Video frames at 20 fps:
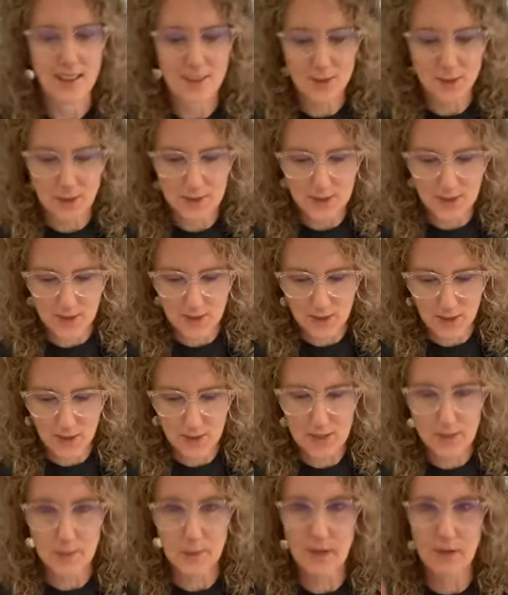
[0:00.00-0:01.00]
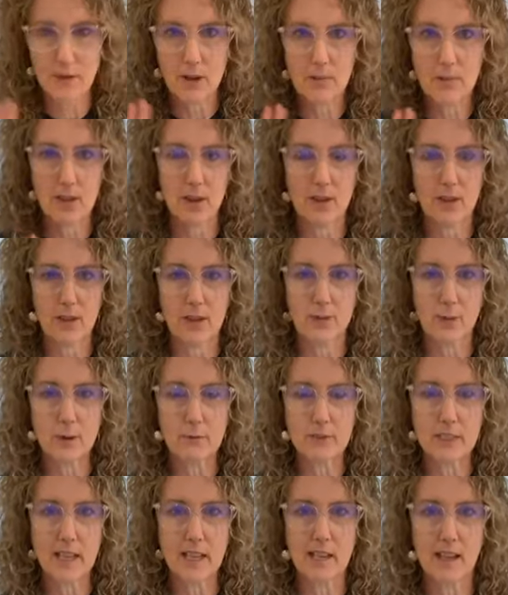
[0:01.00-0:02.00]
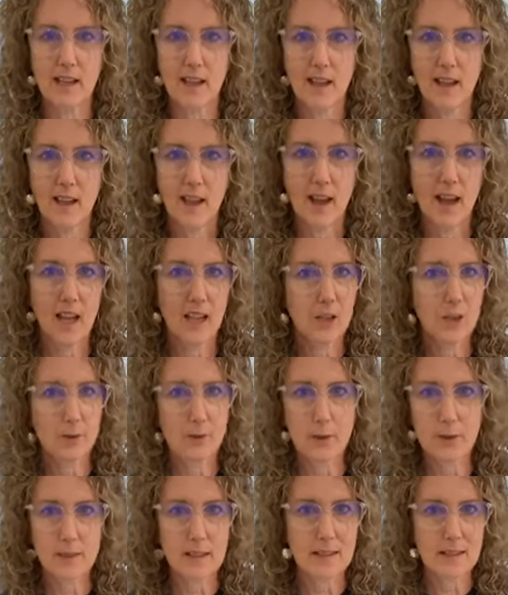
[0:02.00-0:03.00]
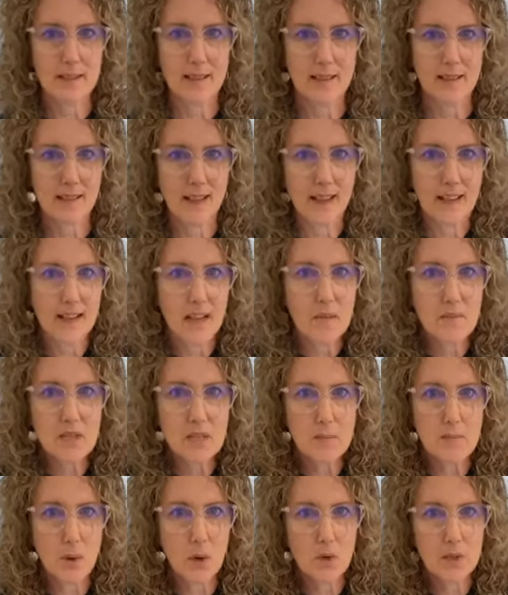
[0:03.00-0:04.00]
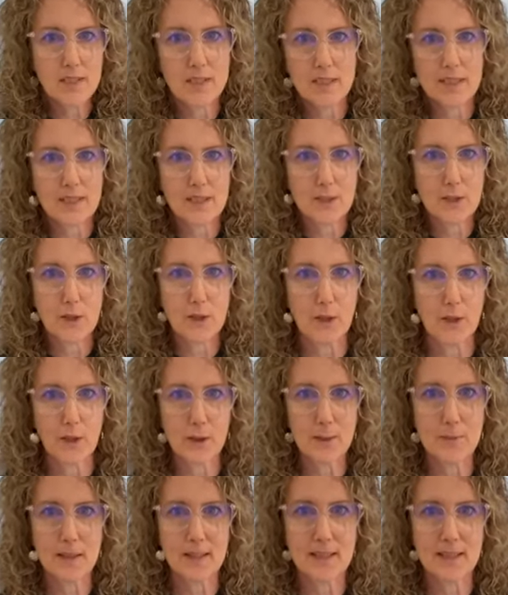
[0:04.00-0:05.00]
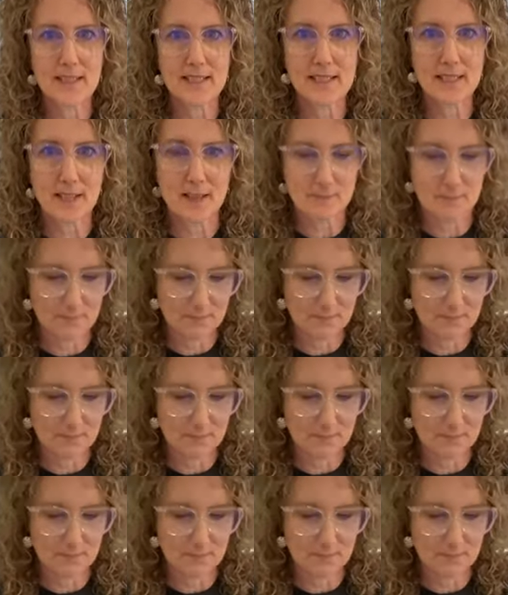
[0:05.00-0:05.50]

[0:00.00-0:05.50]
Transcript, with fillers: I thought so too. So whenever I'm going thrifting, I look for things like that, empty boxes, you know, because